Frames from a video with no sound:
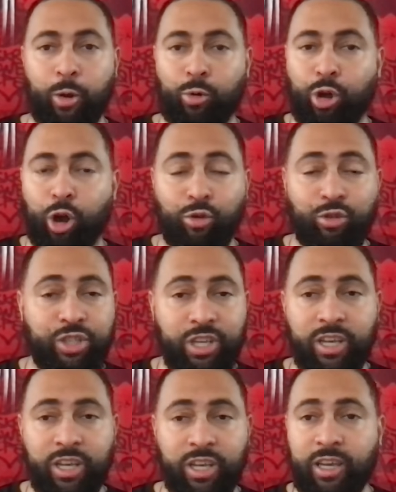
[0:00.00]

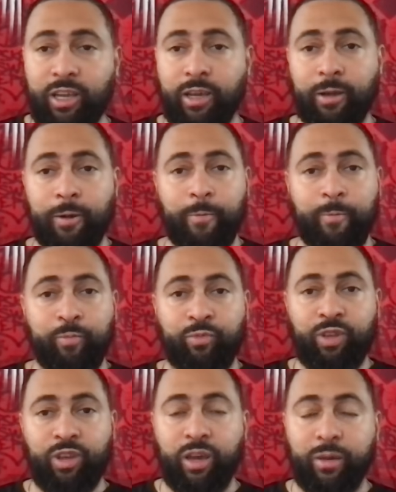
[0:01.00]
Coaching,
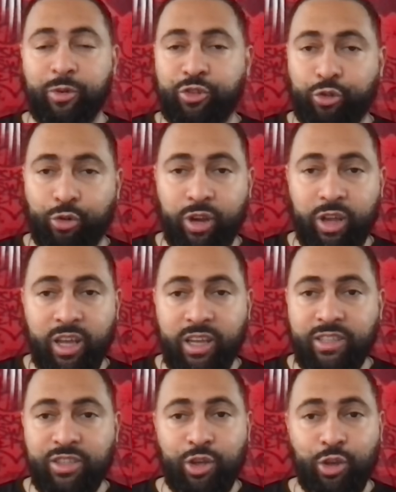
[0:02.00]
chemistry
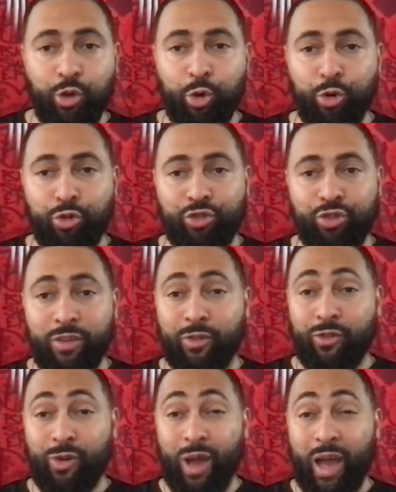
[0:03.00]
is huge. Even
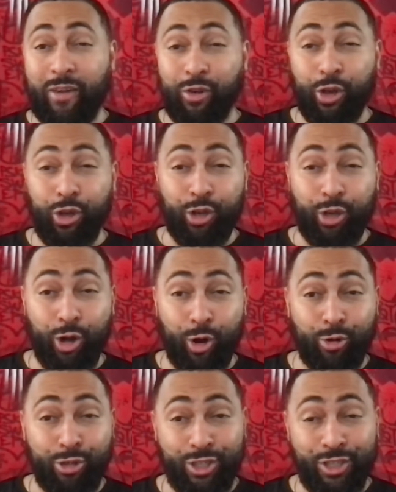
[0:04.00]
if you have a good
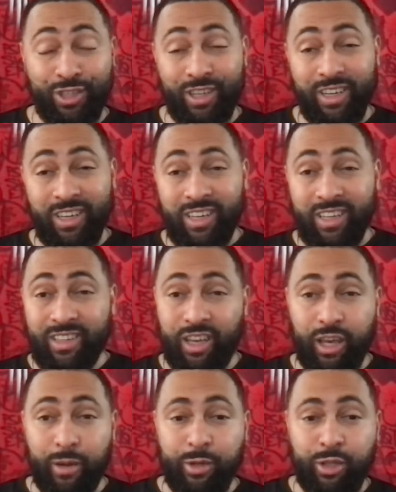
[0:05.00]
coach, the
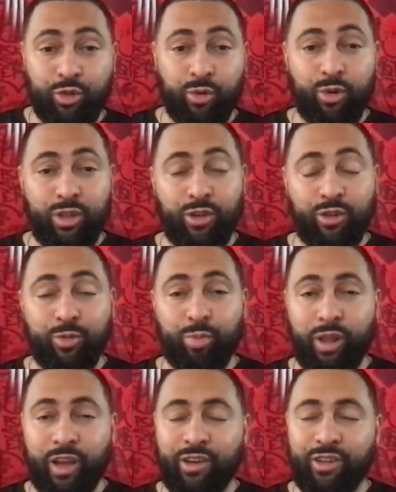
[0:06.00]
chemistry with those
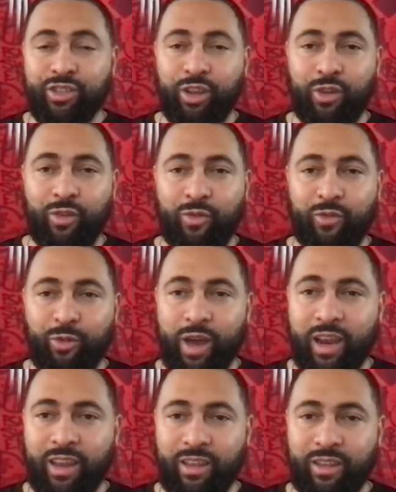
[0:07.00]
players. So you
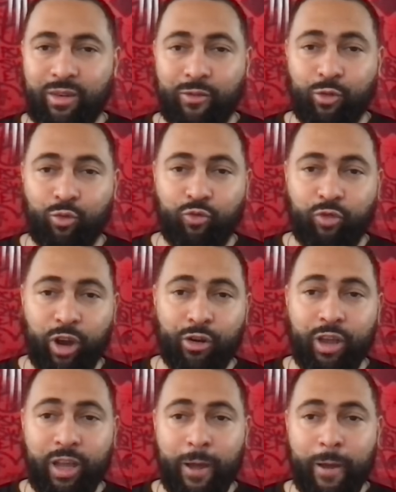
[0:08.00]
have
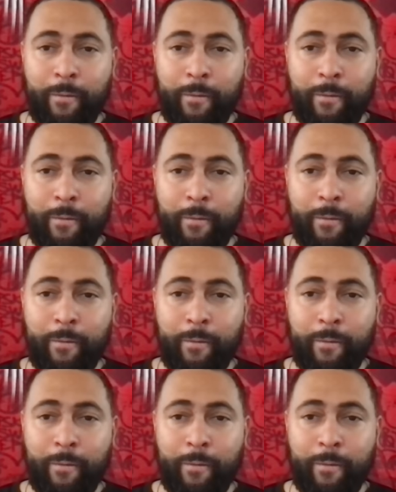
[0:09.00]
a